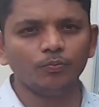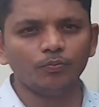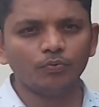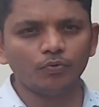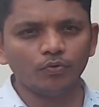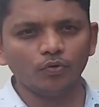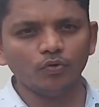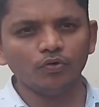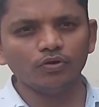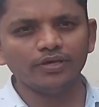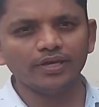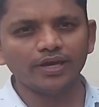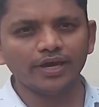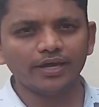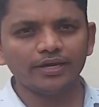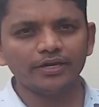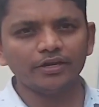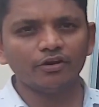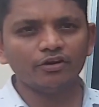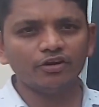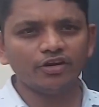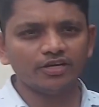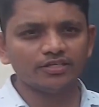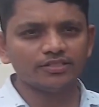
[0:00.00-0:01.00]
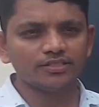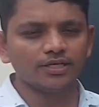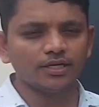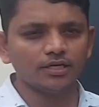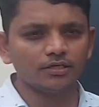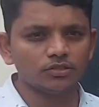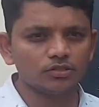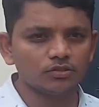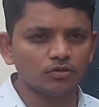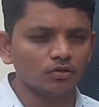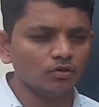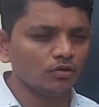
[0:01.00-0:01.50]
Prokaryotic
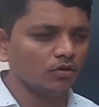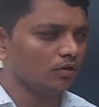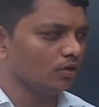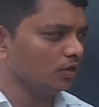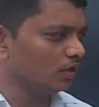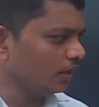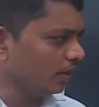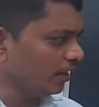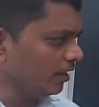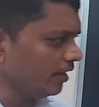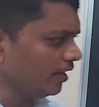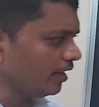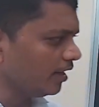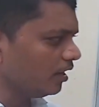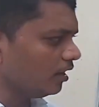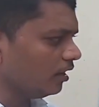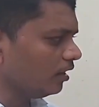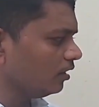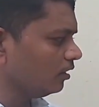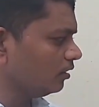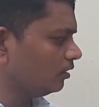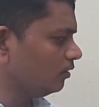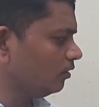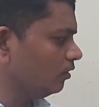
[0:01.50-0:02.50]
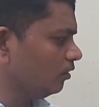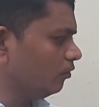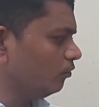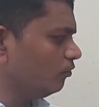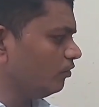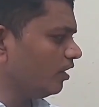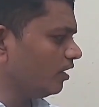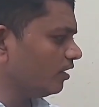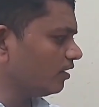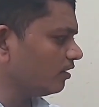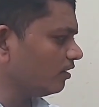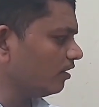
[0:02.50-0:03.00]
cells. Here
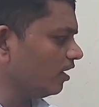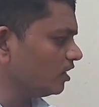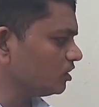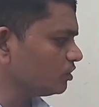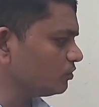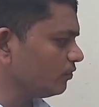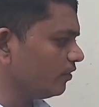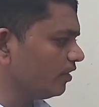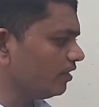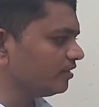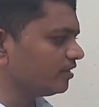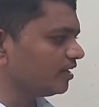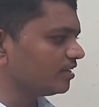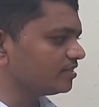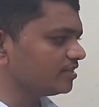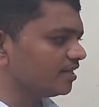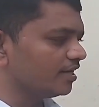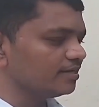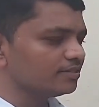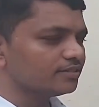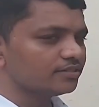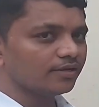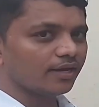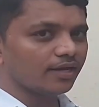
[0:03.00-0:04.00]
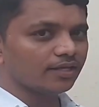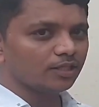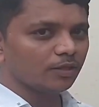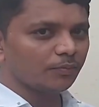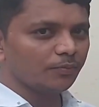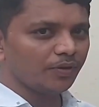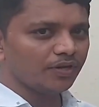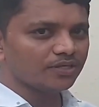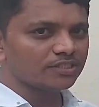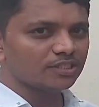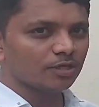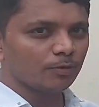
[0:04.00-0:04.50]
we are classifying the cells on the
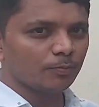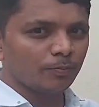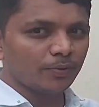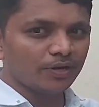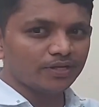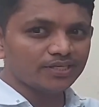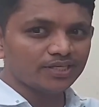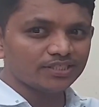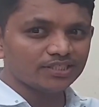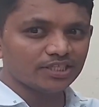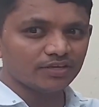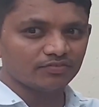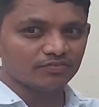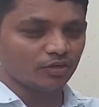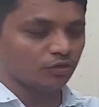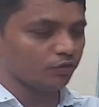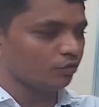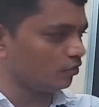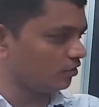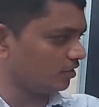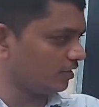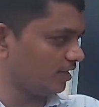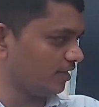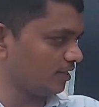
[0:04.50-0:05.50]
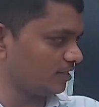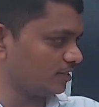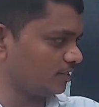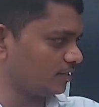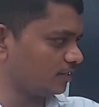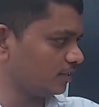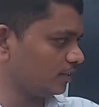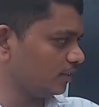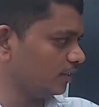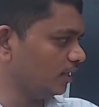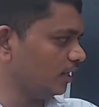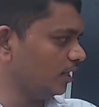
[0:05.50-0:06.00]
basis of presence of the
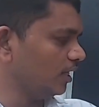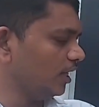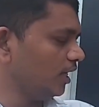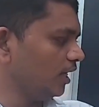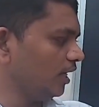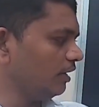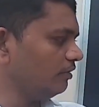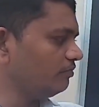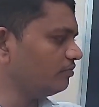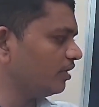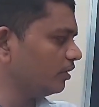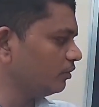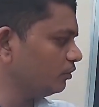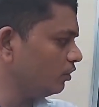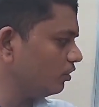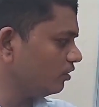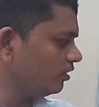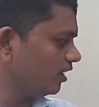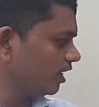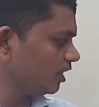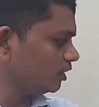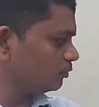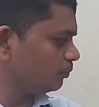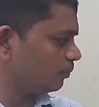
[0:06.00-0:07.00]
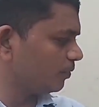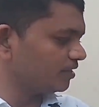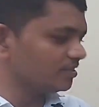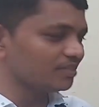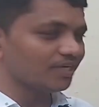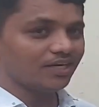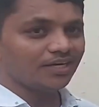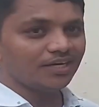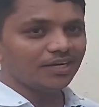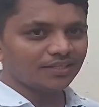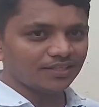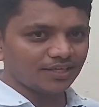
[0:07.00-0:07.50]
nucleus. If the nucleus
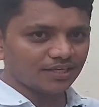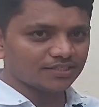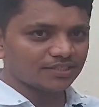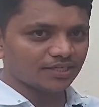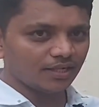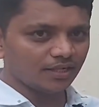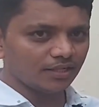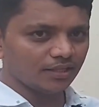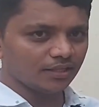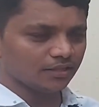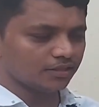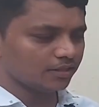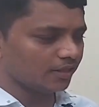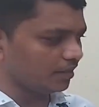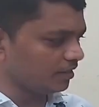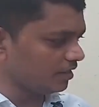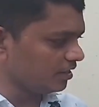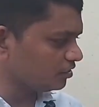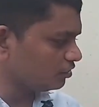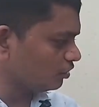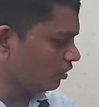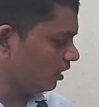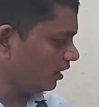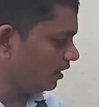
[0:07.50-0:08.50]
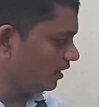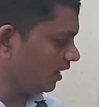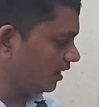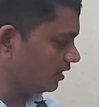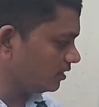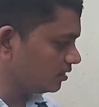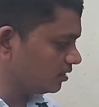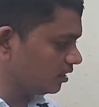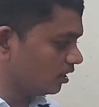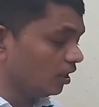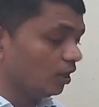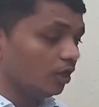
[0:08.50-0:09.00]
present in the cell, that is called
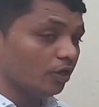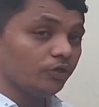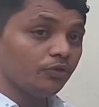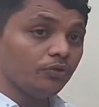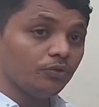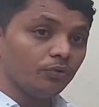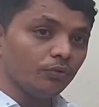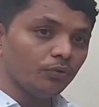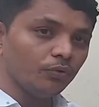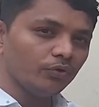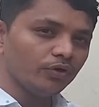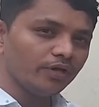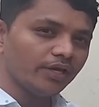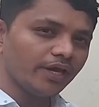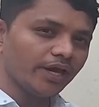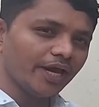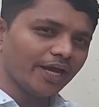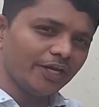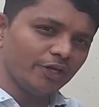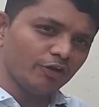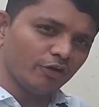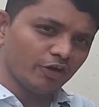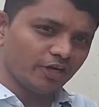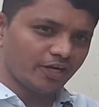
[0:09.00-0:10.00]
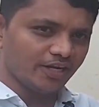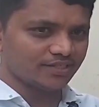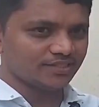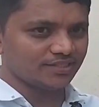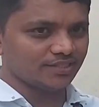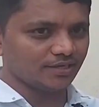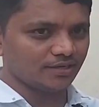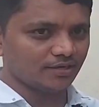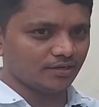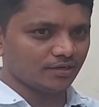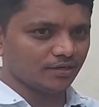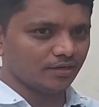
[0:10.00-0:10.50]
as eukaryotic
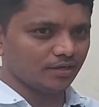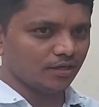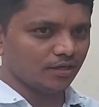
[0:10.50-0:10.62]
cell.